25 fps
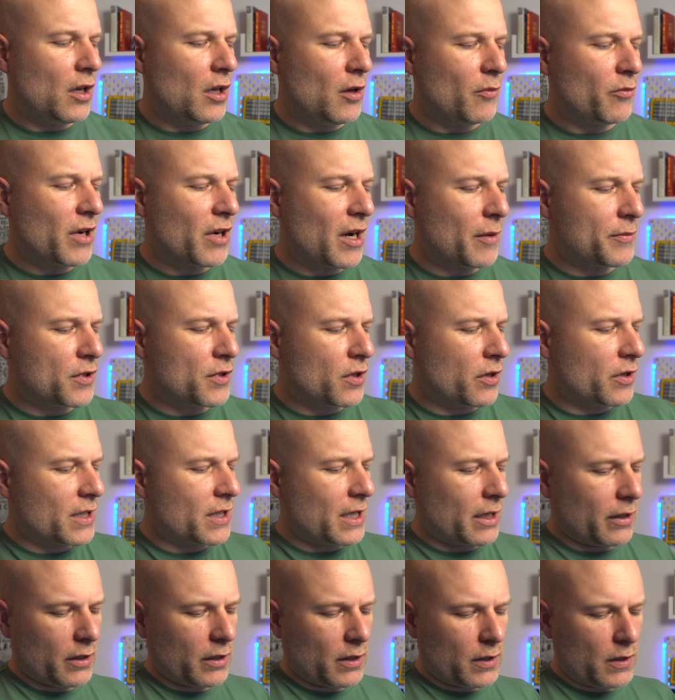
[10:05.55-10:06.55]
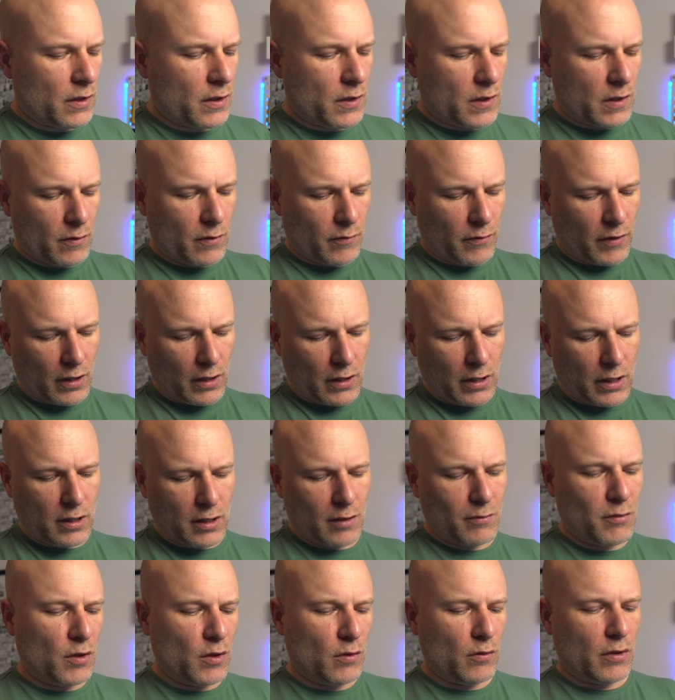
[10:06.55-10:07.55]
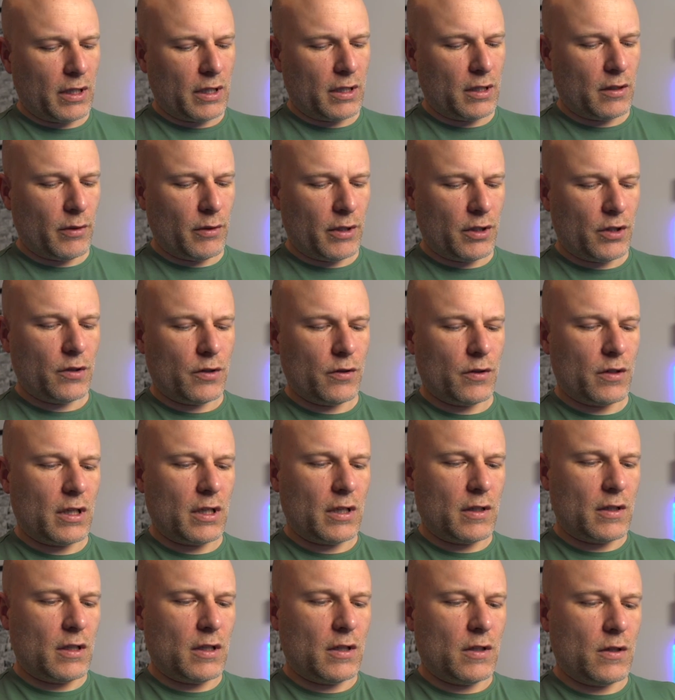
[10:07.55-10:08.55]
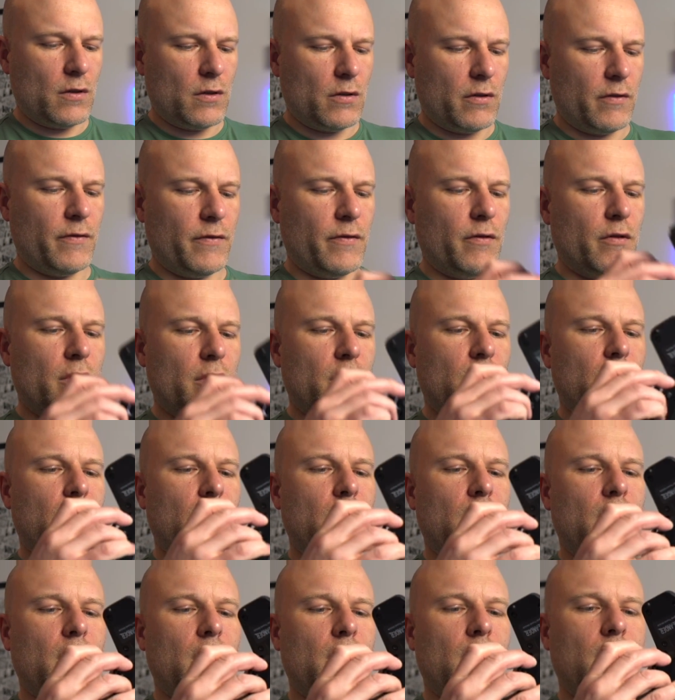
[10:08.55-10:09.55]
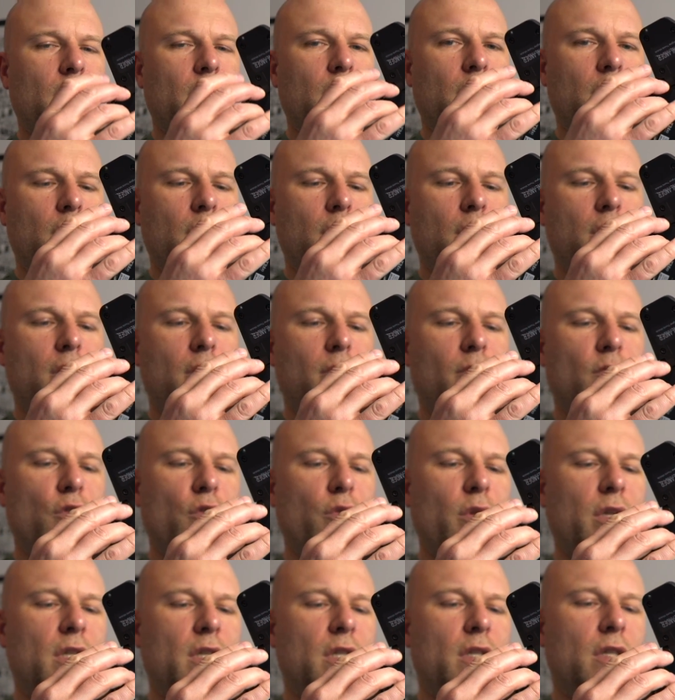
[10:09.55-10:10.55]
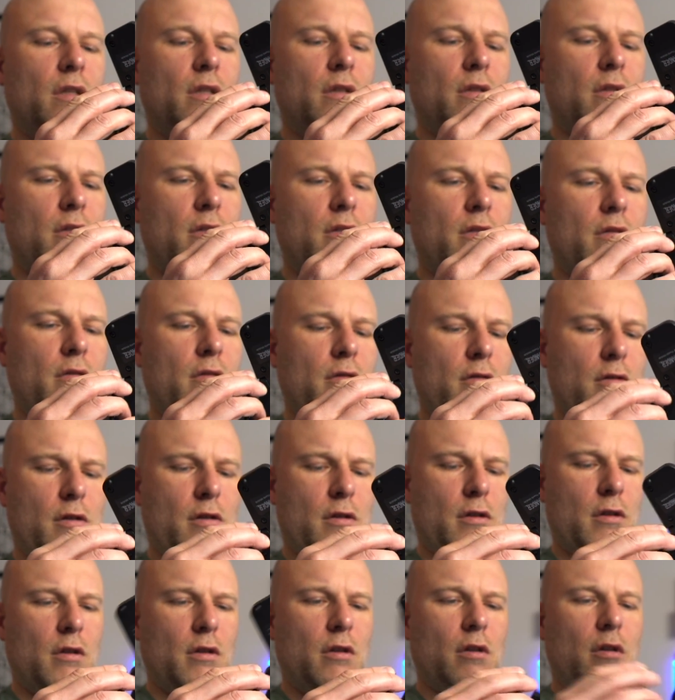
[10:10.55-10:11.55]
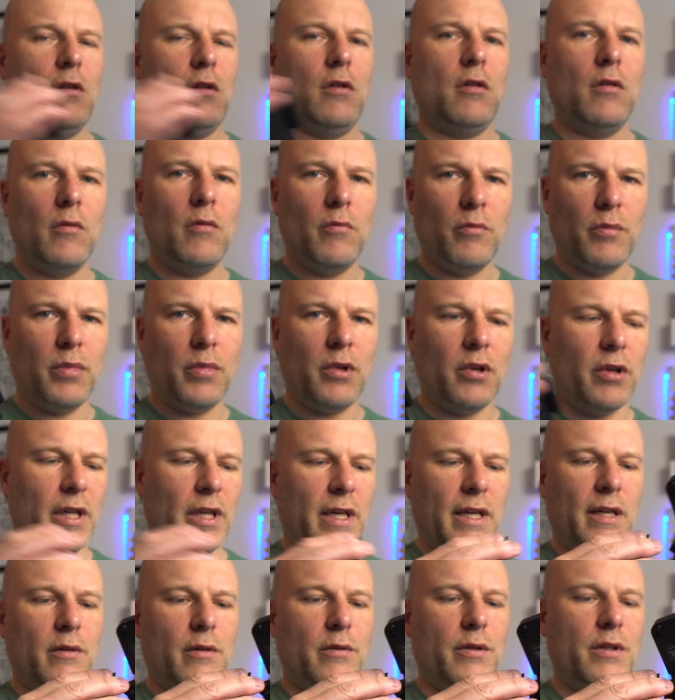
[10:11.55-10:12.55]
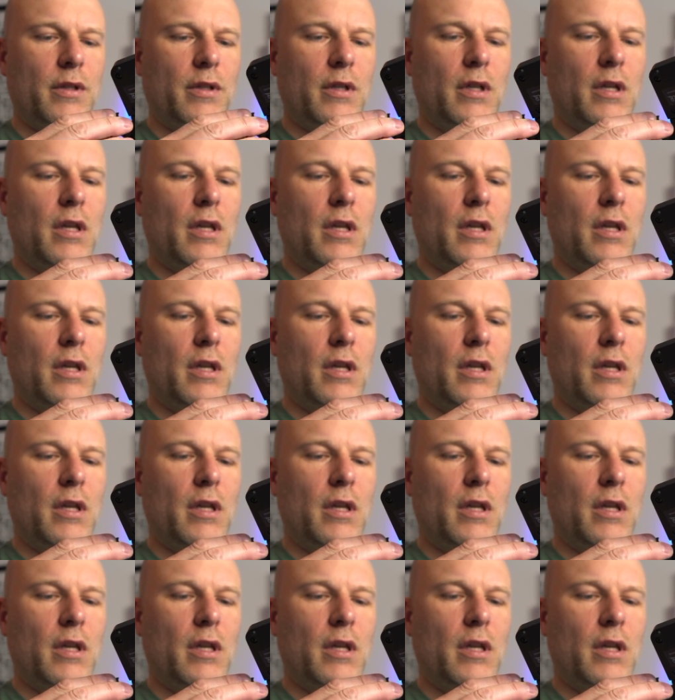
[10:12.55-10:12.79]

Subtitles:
Perhaps not as elegant as something like the Moonlander, which just has this sort of funky twist and pull it out.